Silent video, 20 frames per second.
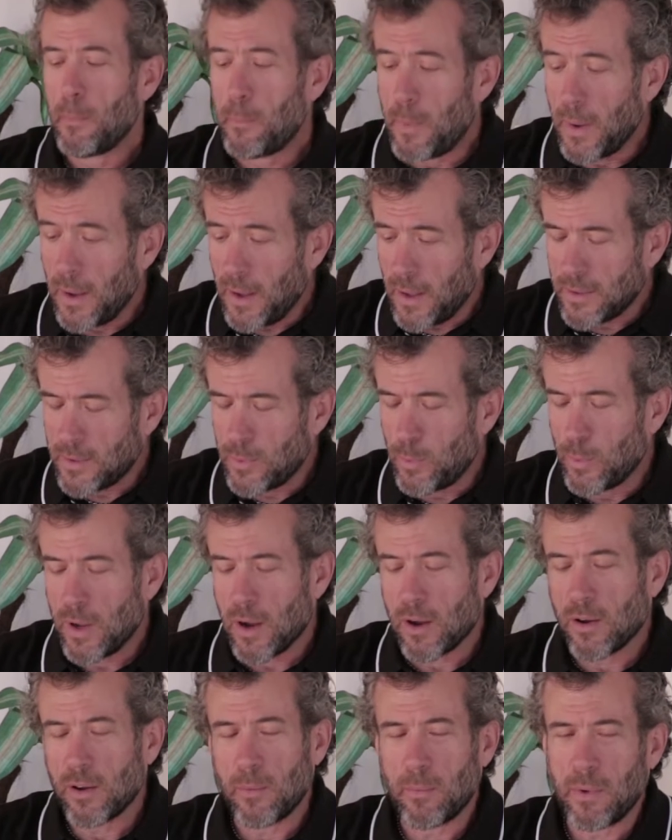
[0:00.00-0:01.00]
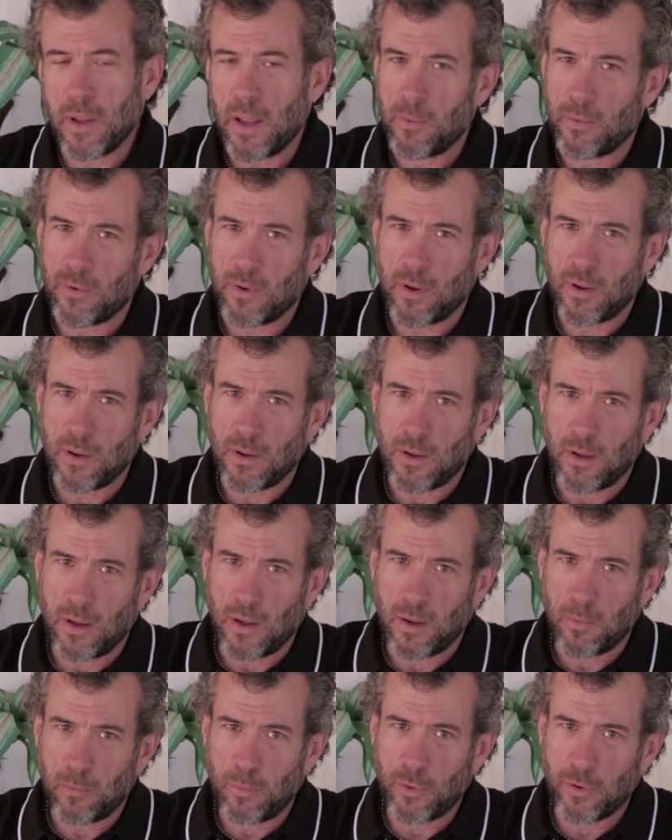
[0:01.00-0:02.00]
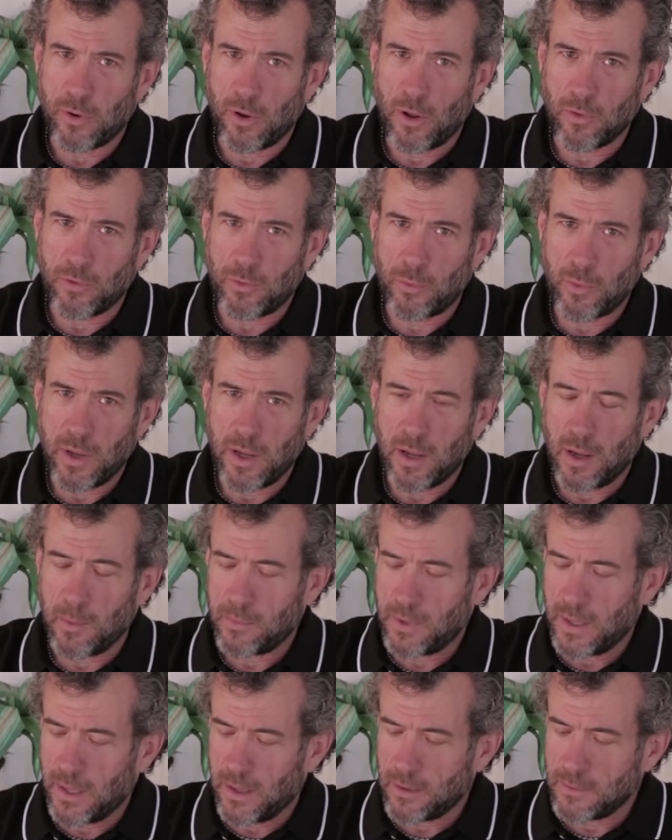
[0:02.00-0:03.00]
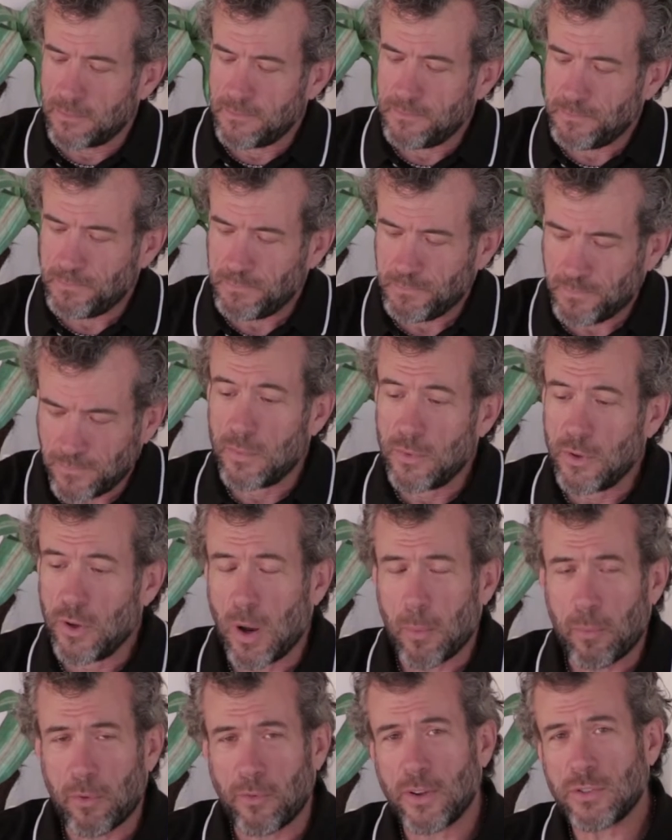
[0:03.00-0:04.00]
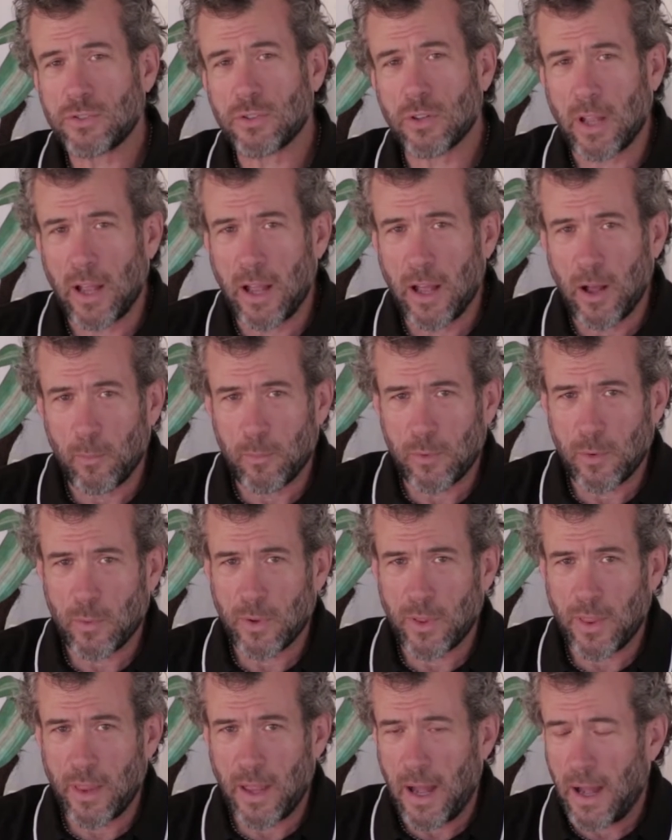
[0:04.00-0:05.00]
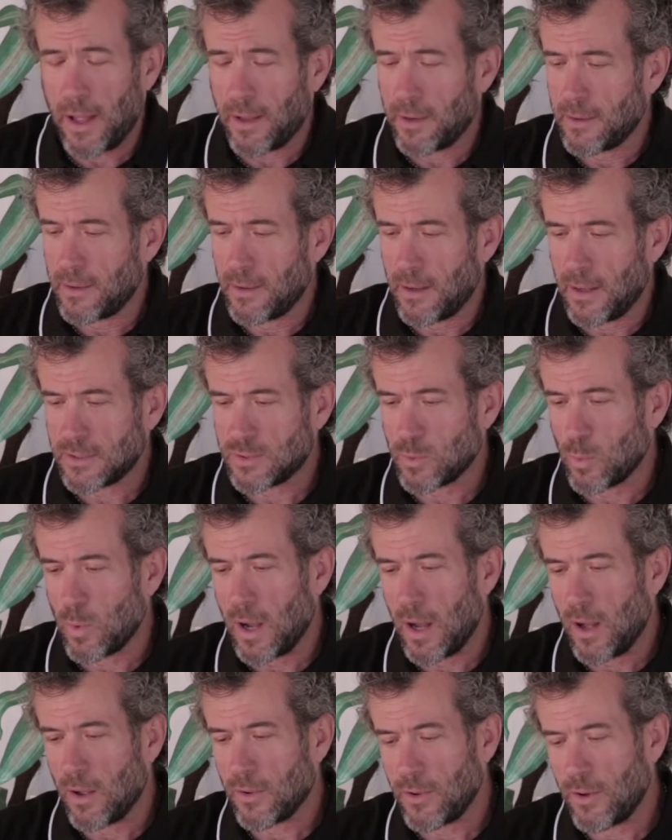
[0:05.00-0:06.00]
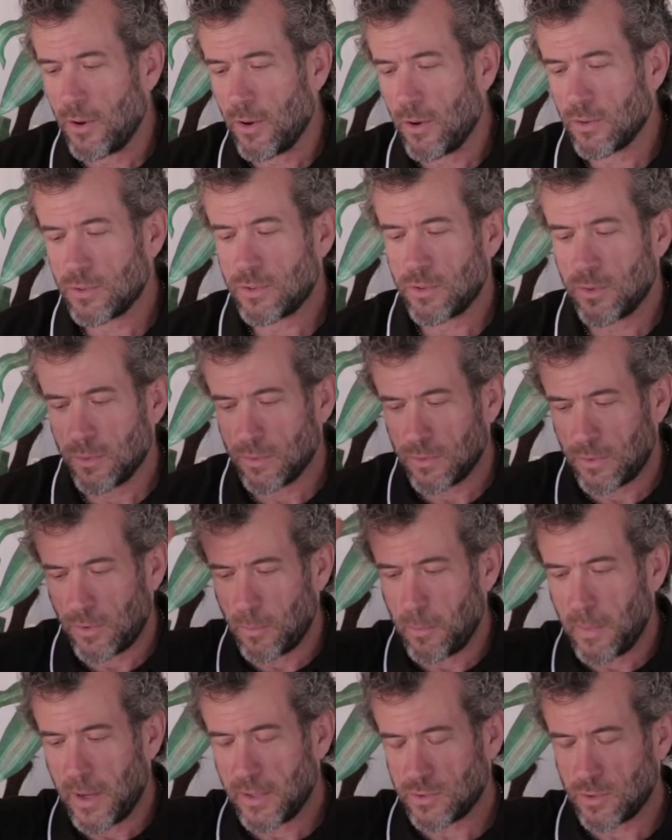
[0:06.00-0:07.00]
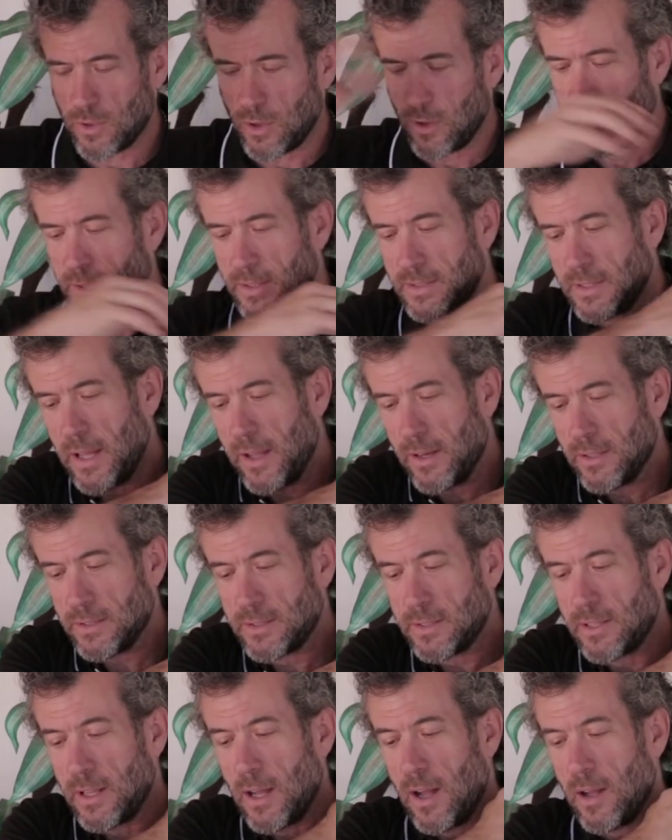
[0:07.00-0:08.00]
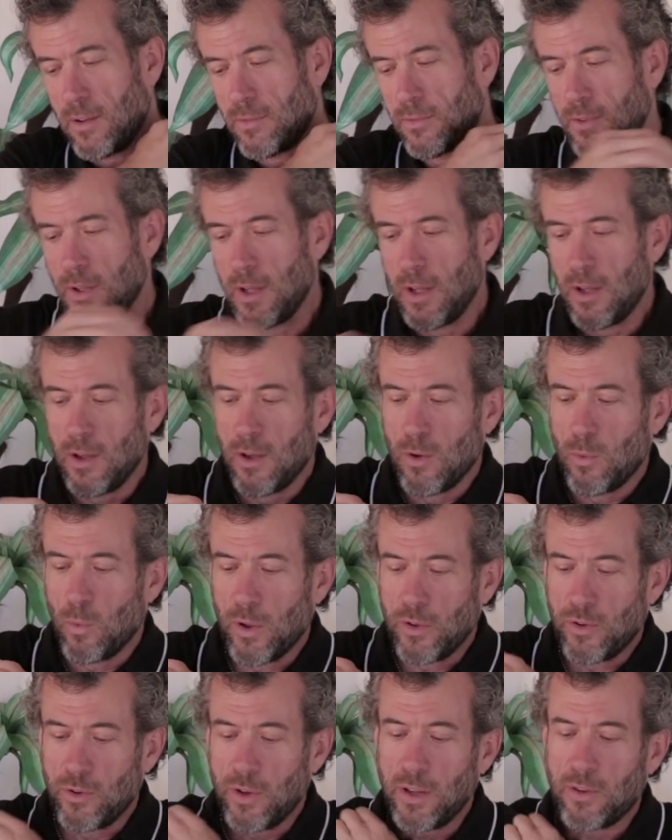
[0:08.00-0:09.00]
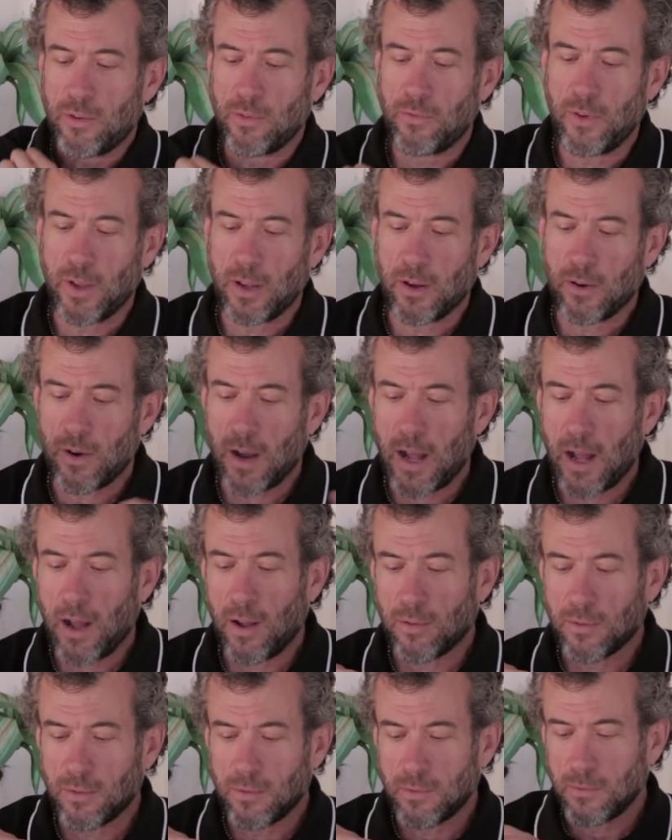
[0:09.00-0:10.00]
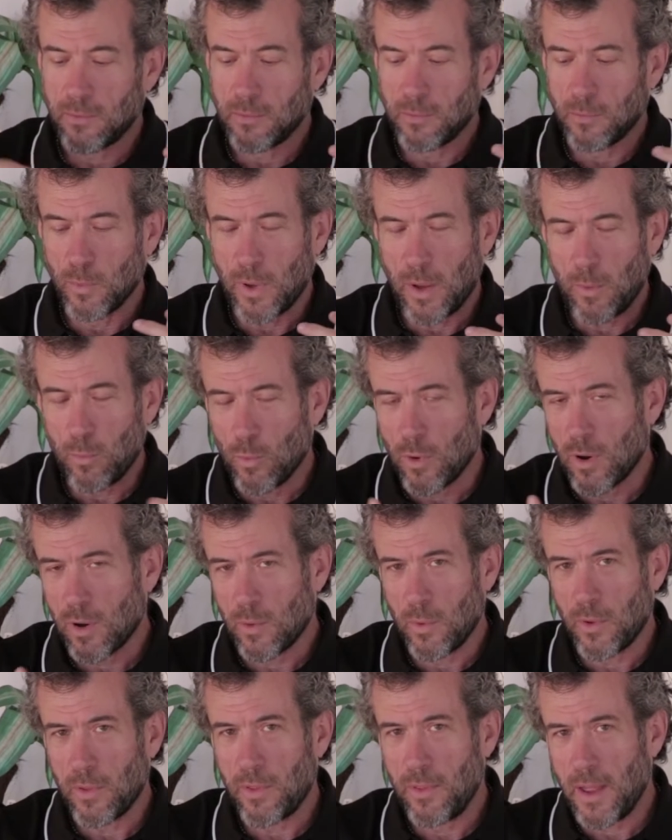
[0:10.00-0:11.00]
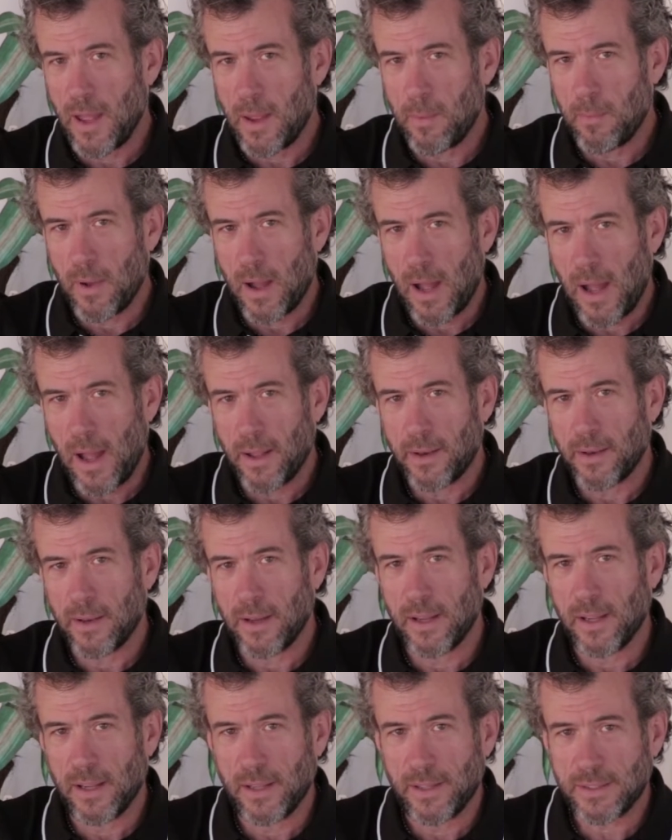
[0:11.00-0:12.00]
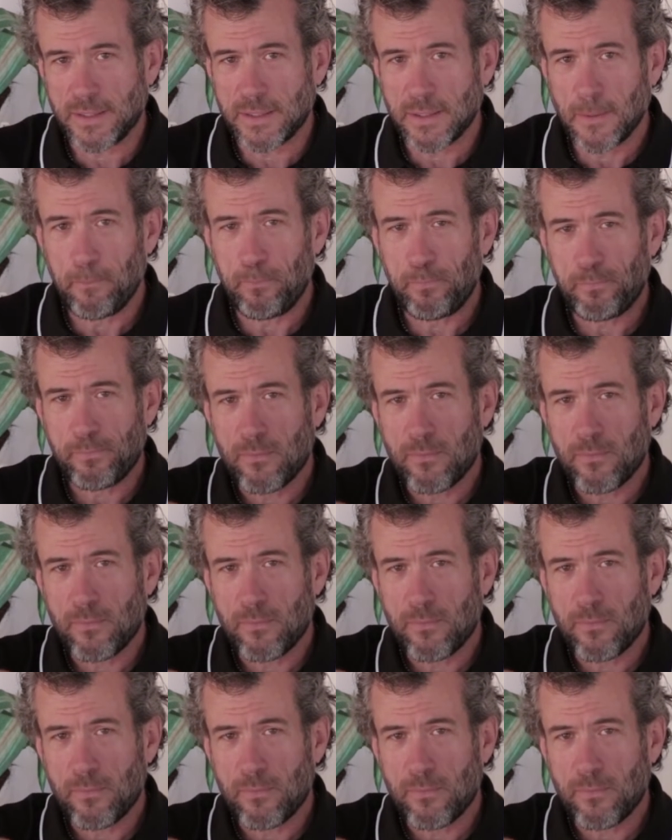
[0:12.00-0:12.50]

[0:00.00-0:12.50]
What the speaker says: but we are going to be able to put all 3 up there. You know, a professional can help you with that as well, you know, to measure all this kind of stuff. What you need to figure out and work with them at is